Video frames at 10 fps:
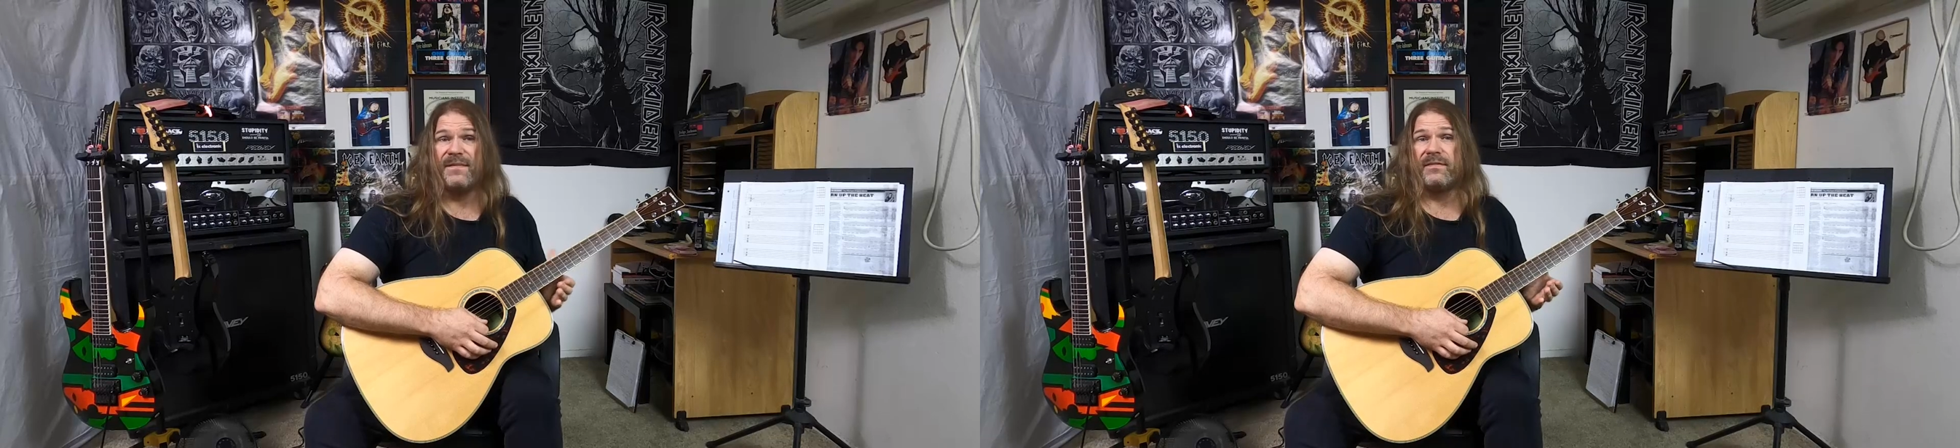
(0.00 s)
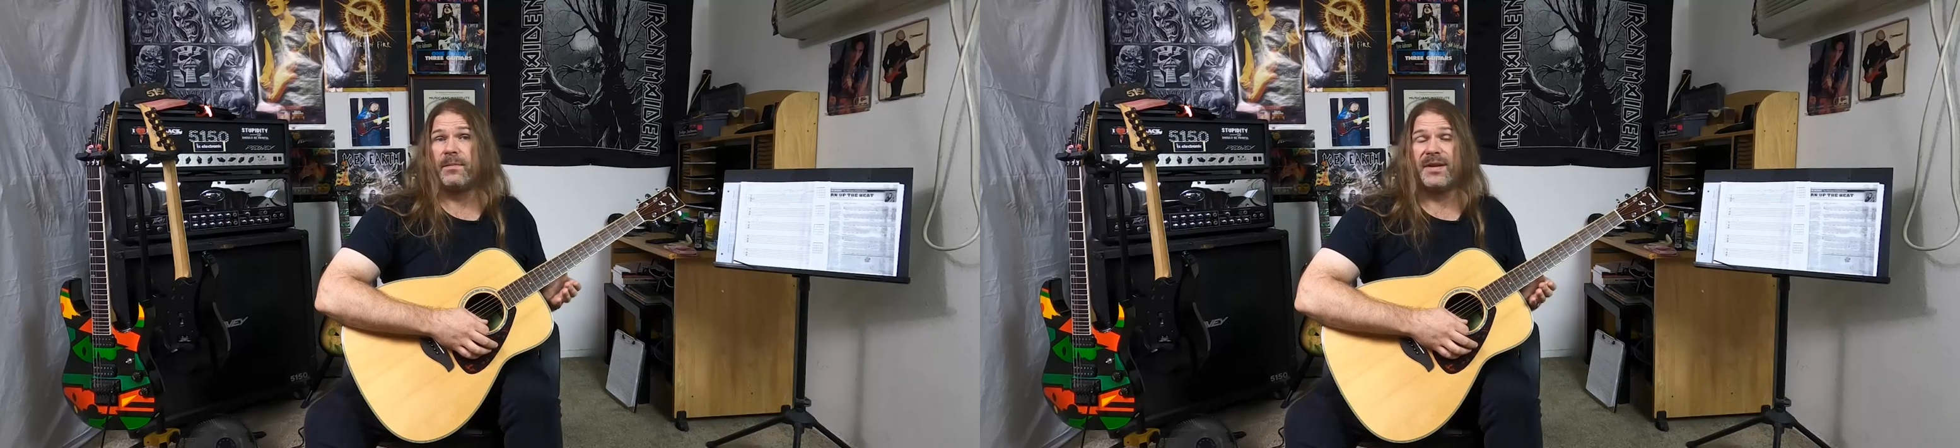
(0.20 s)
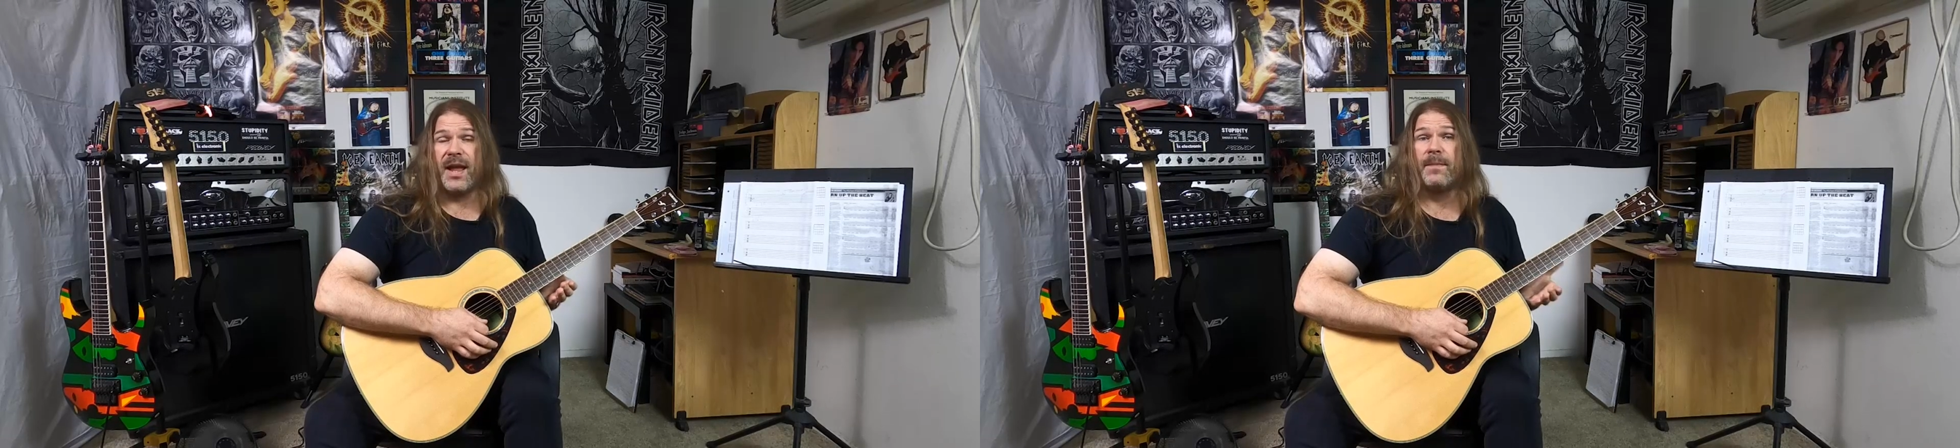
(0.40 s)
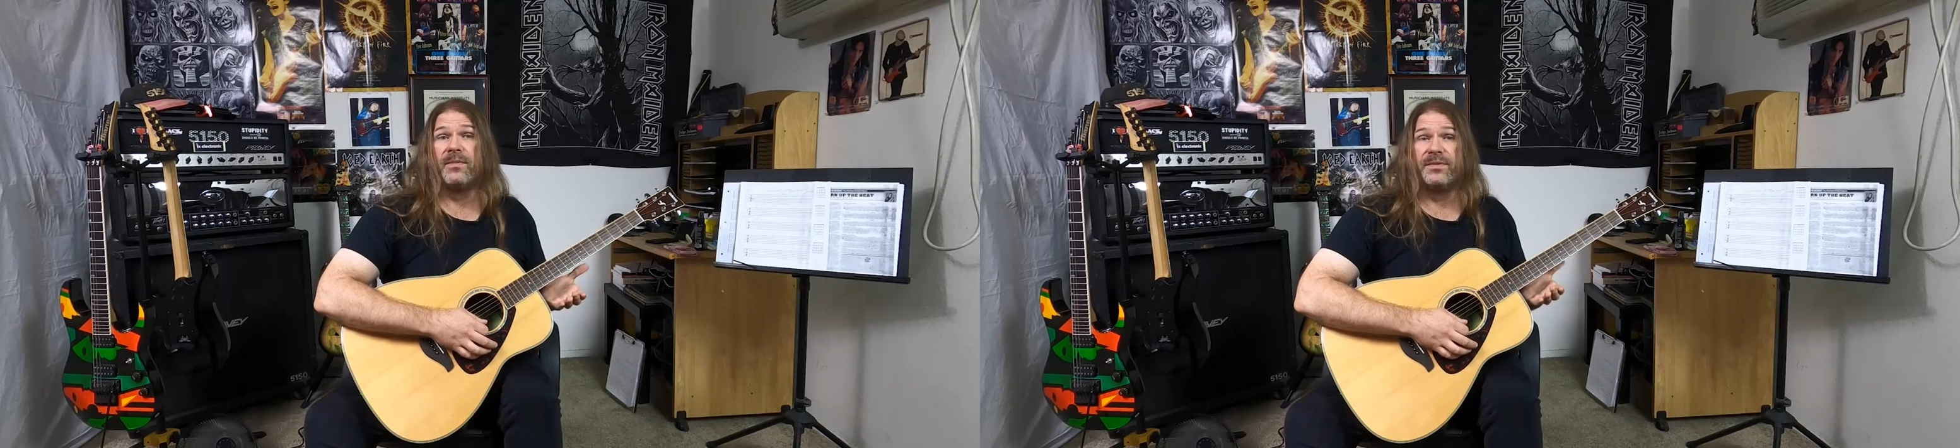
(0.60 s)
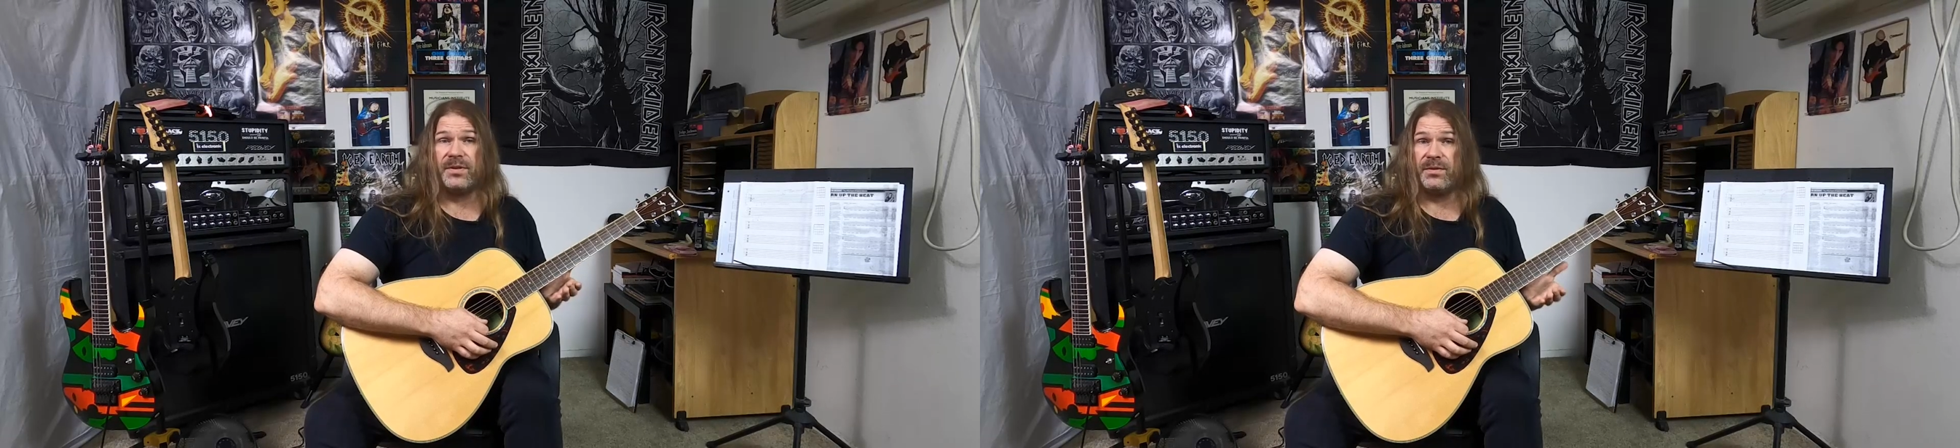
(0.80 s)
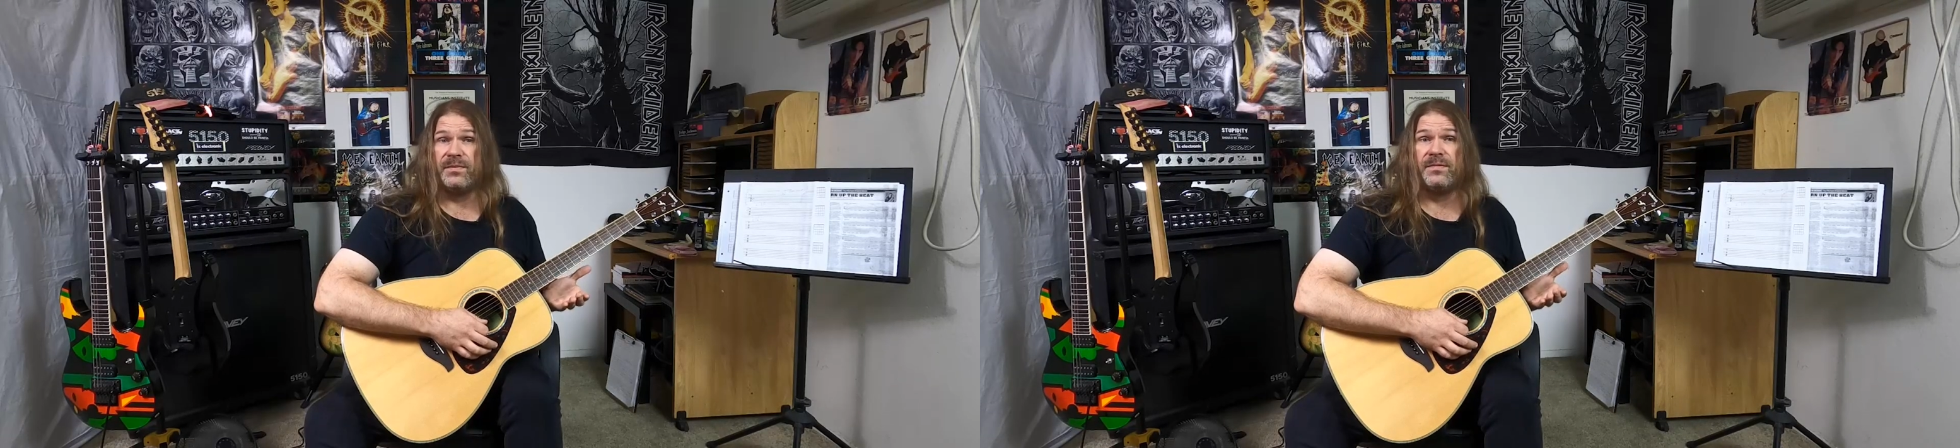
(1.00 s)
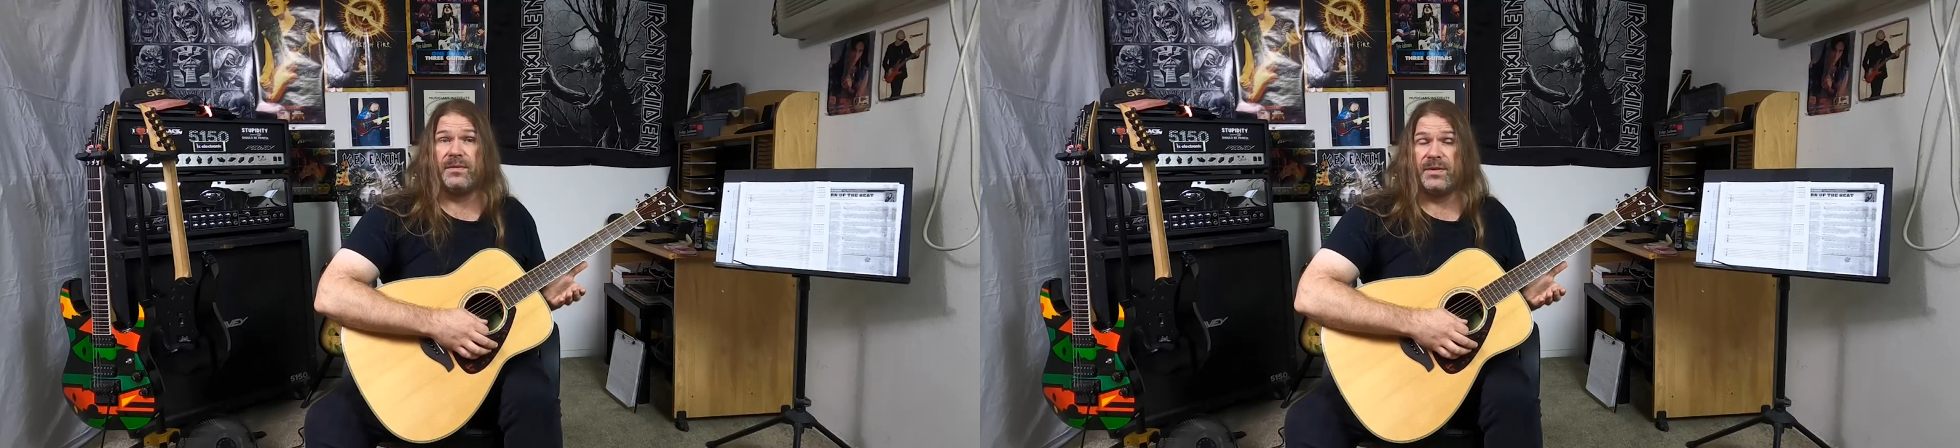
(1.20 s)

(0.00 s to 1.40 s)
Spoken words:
I've ever been able to